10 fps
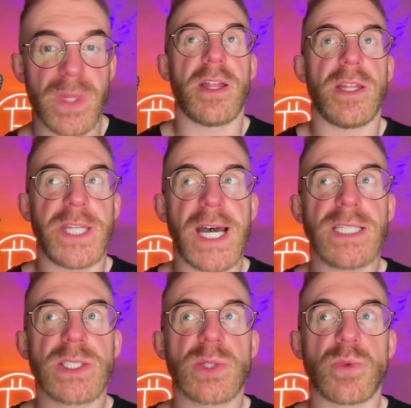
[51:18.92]

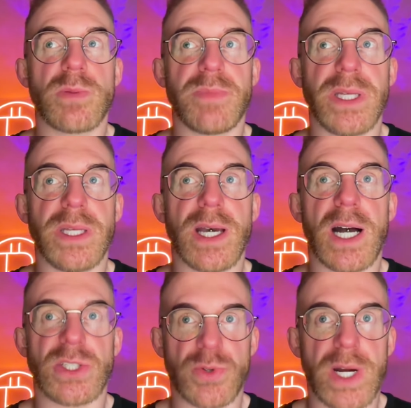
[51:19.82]
That will be
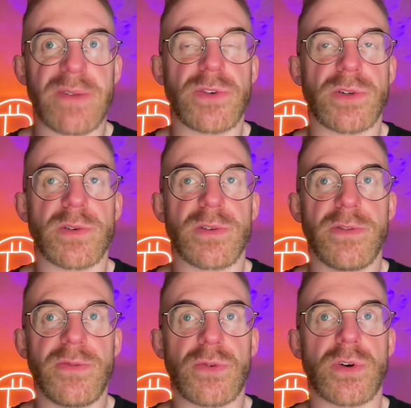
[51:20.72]
a driver
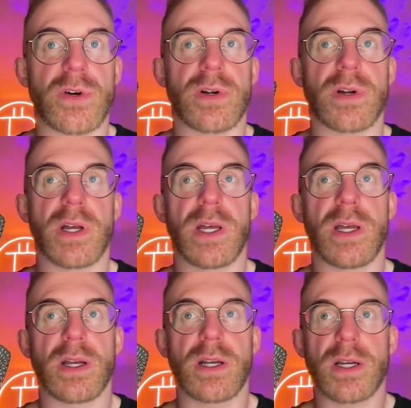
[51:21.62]
for
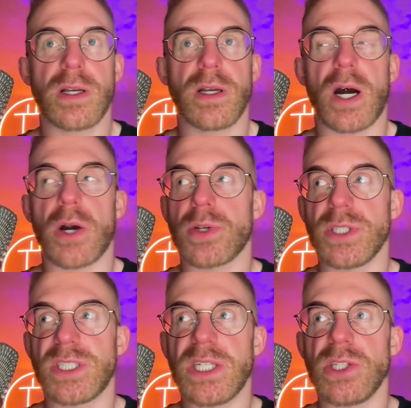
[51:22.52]
our
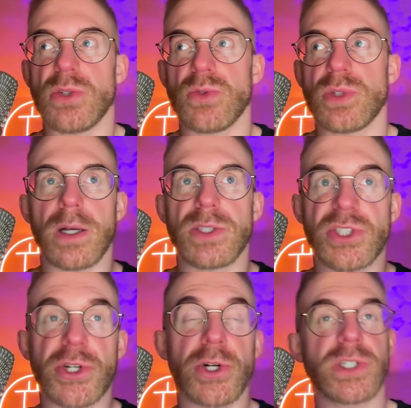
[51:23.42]
continued
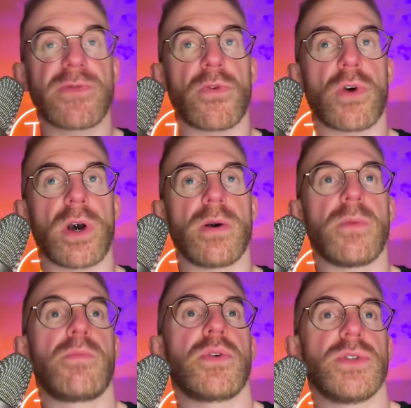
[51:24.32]
search for
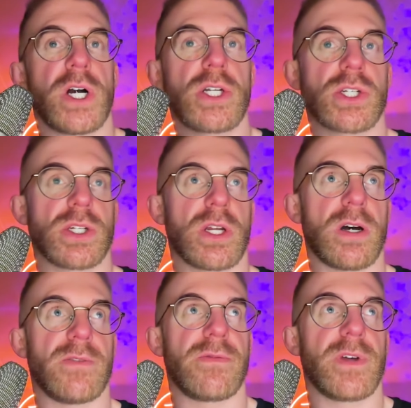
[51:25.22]
production
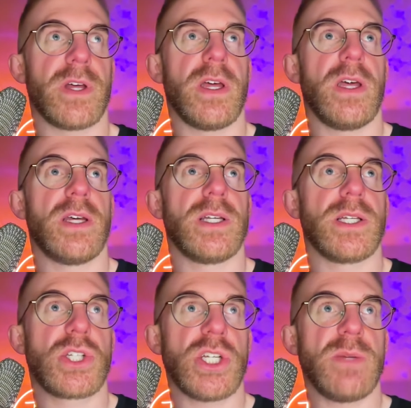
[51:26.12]
of
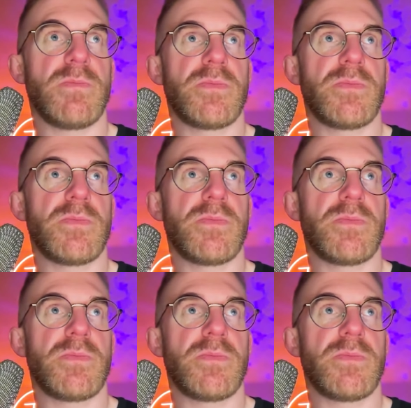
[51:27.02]
cheap